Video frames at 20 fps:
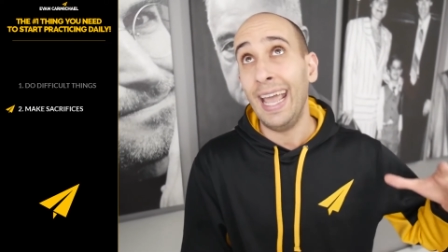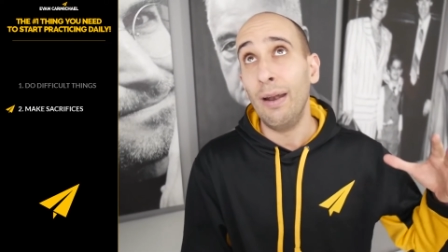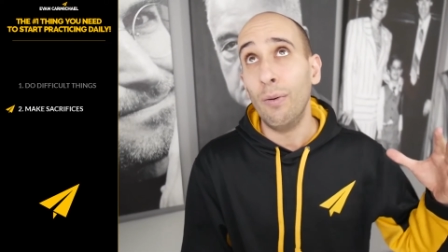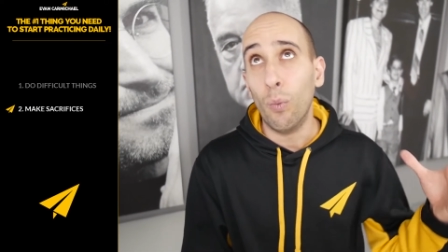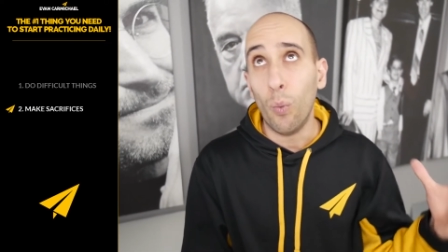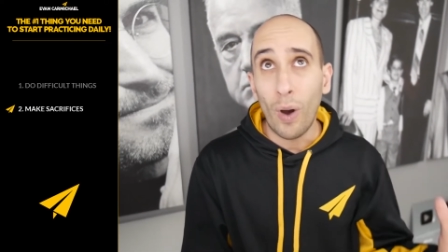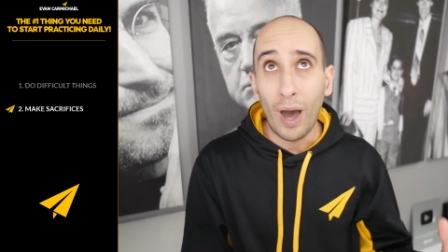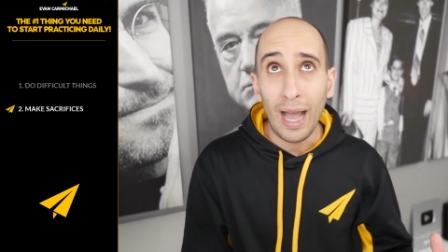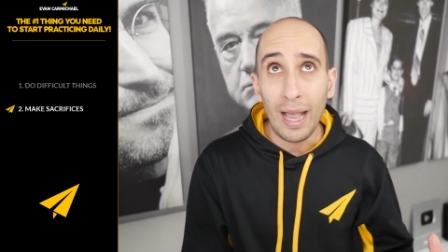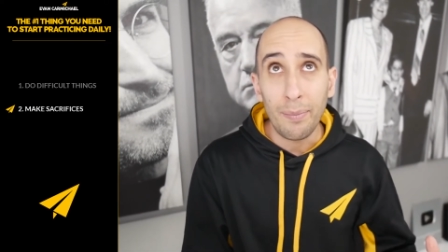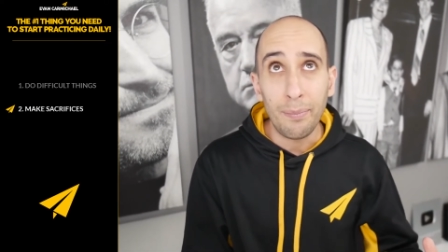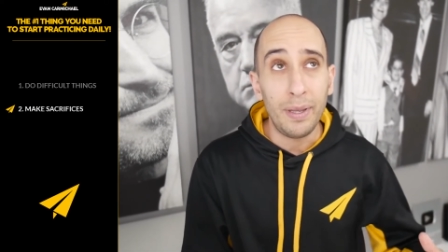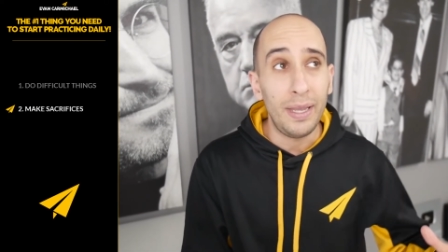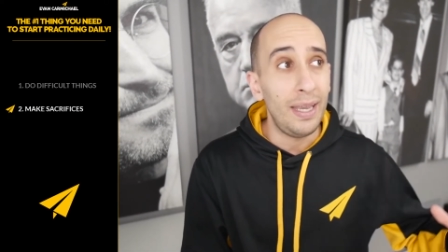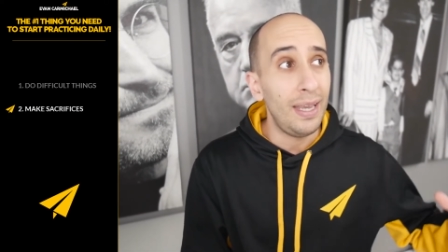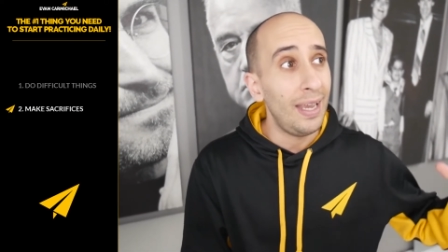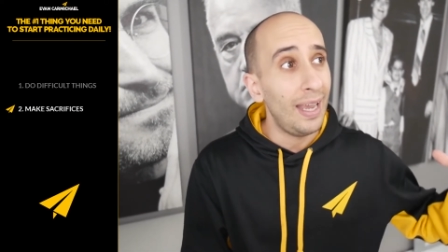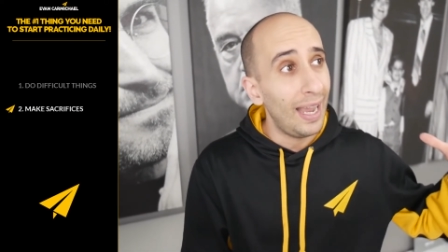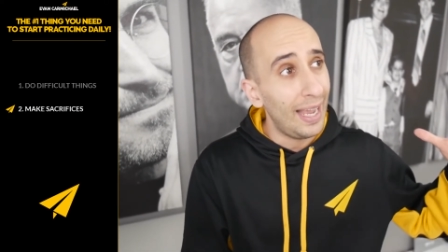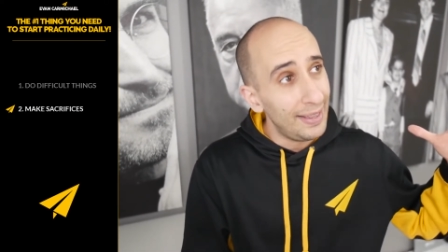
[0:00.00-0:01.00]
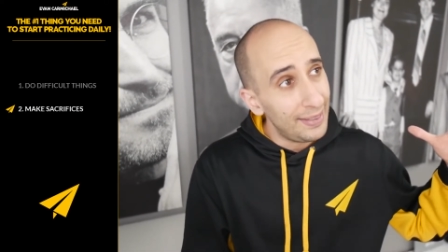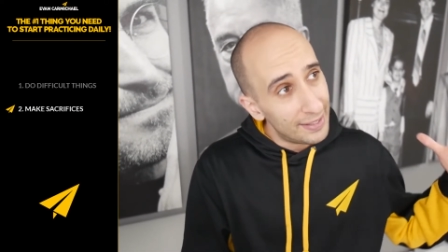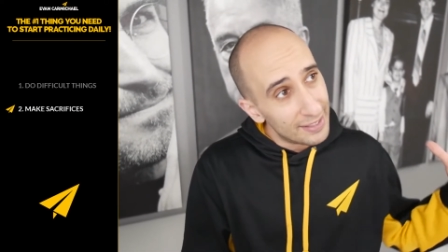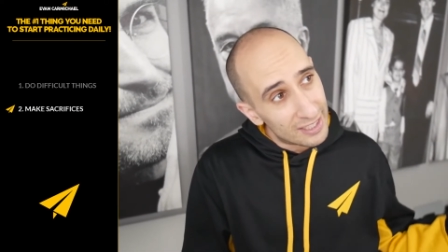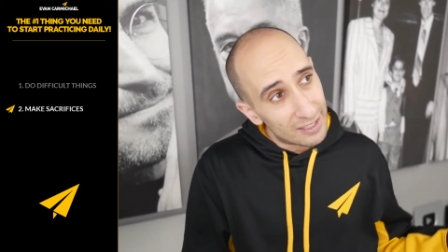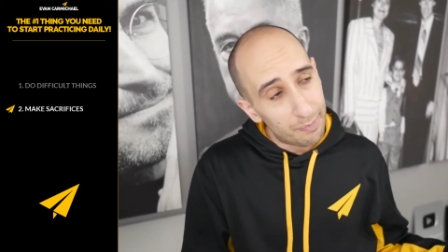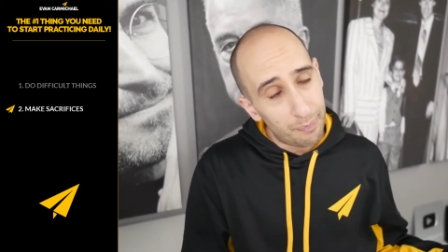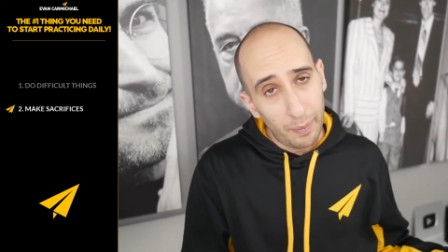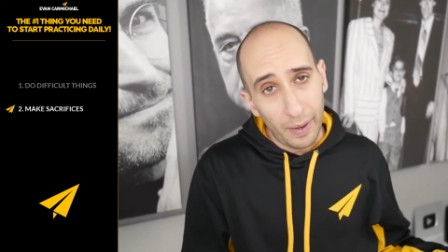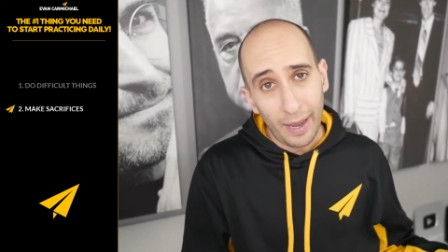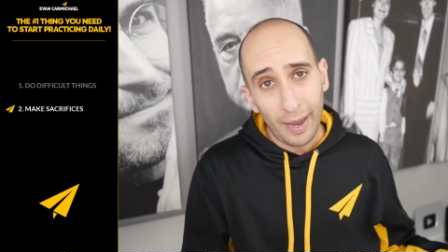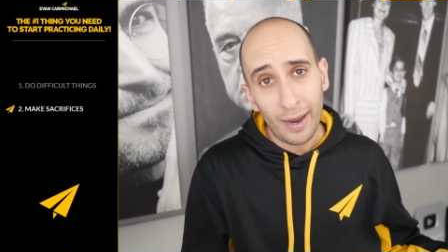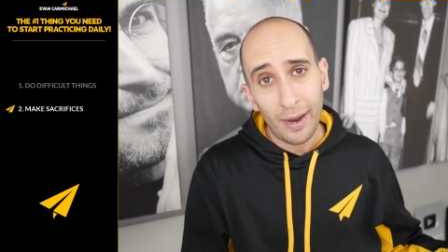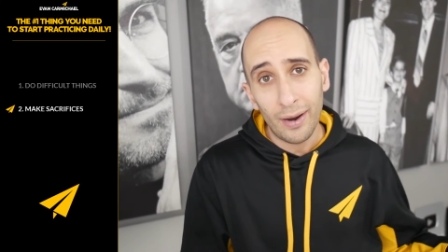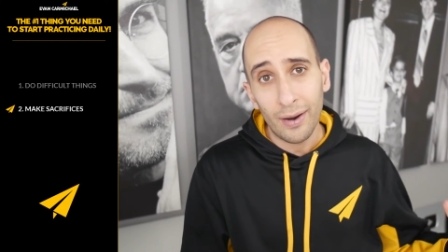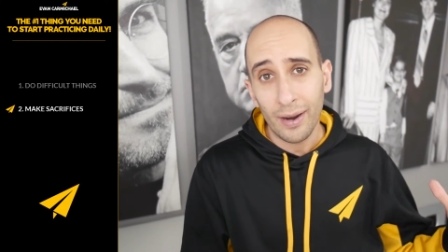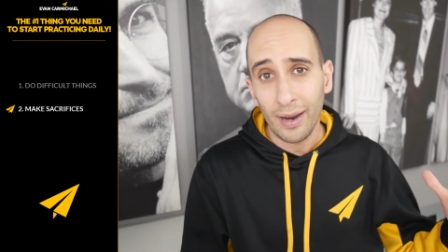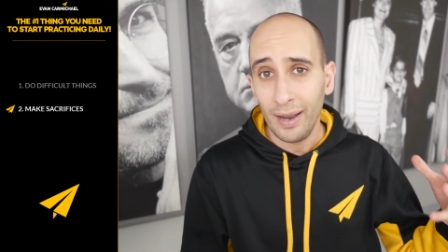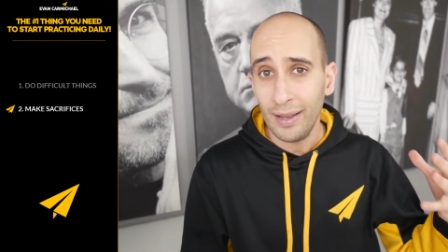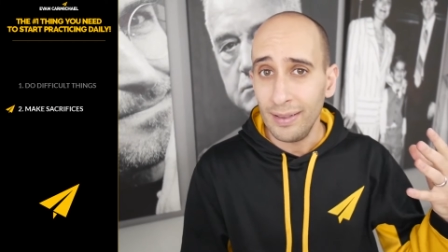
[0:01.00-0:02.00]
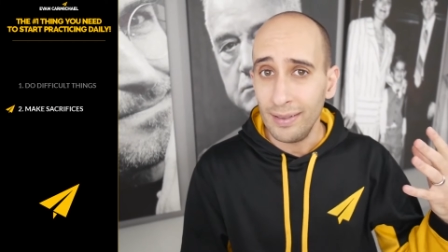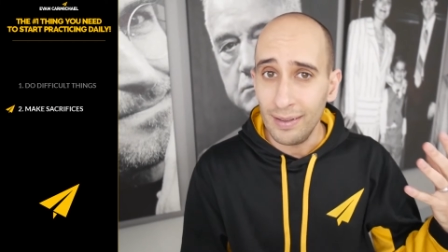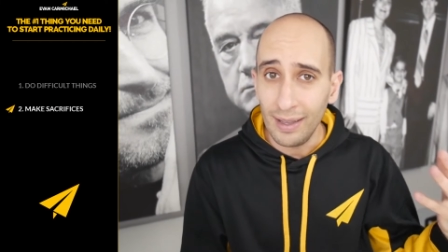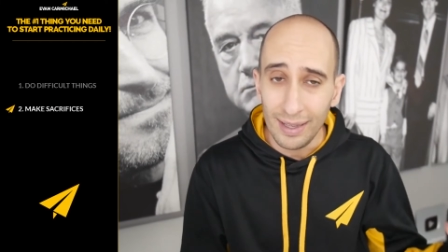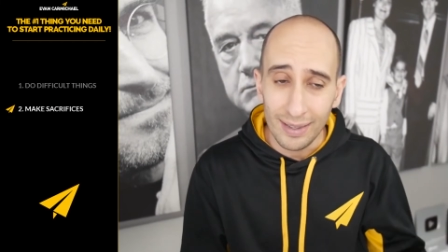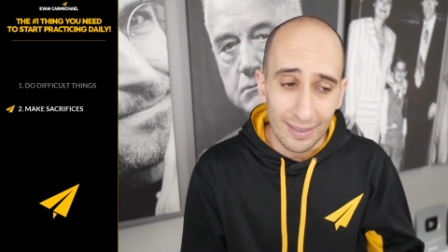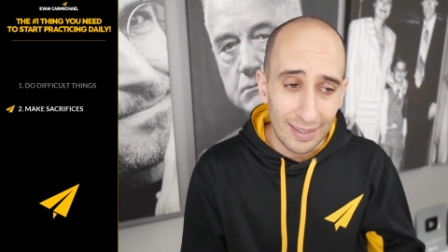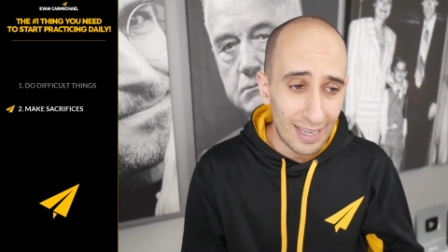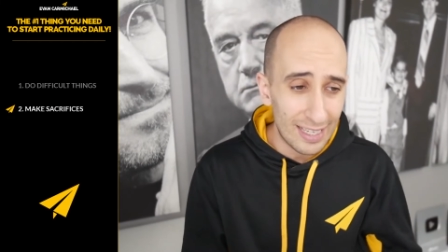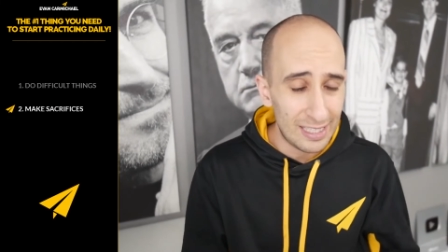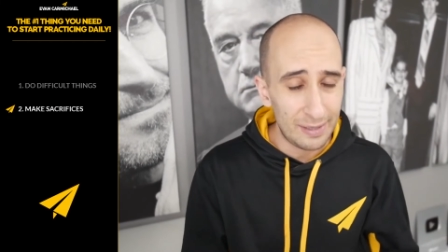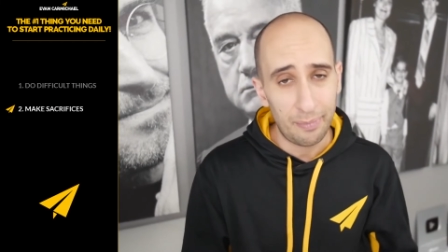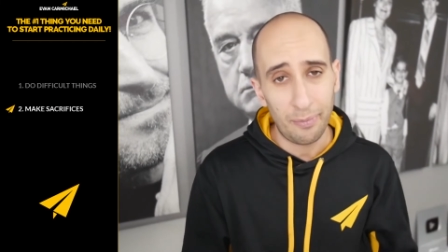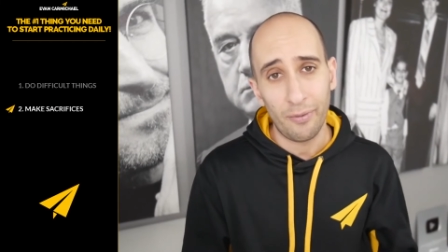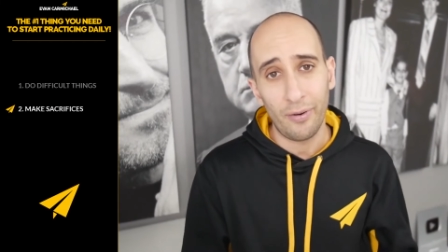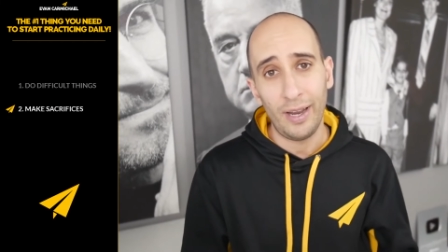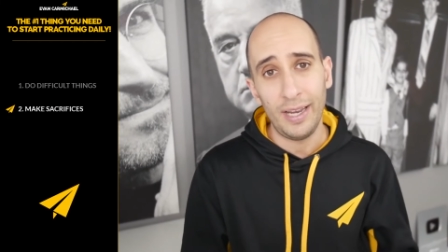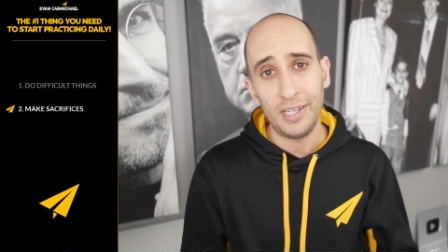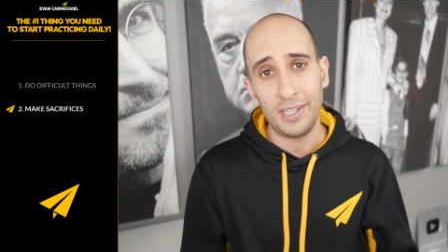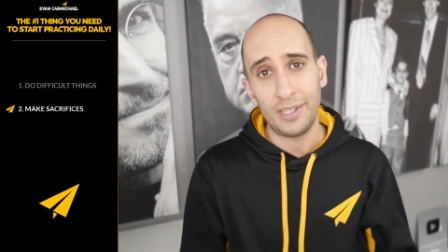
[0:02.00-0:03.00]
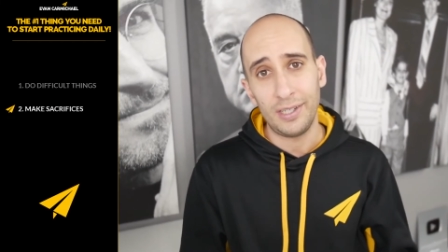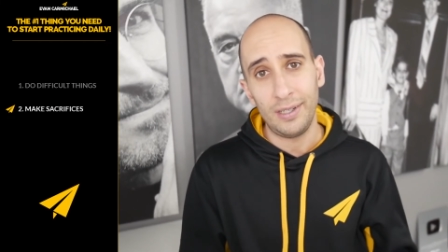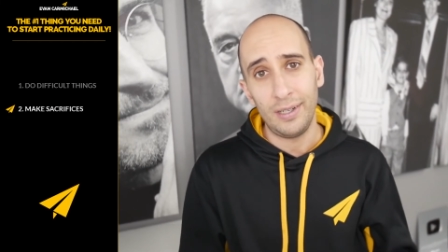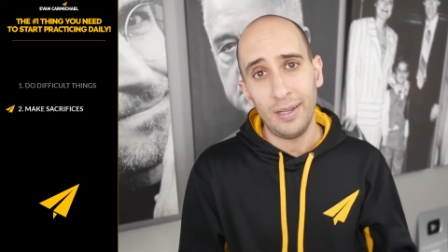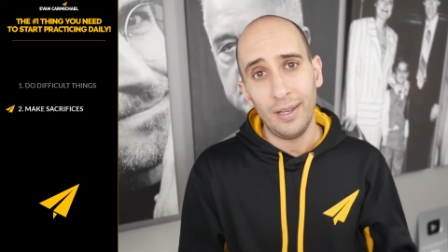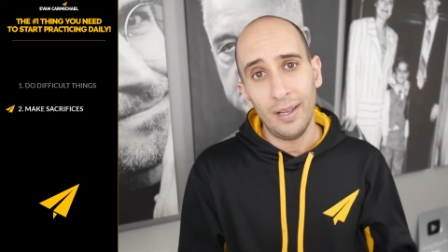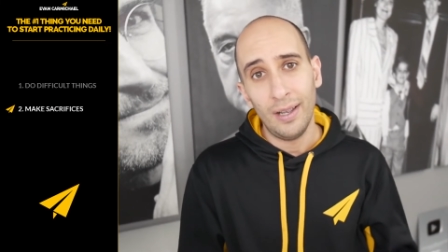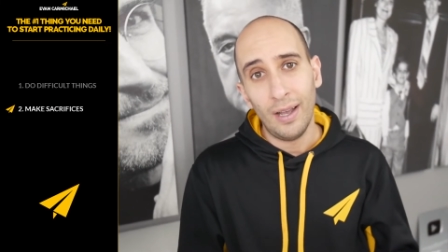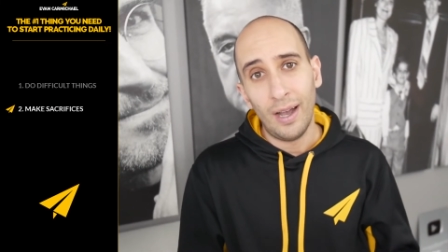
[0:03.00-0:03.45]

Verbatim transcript: and why me and despair and, and desperation,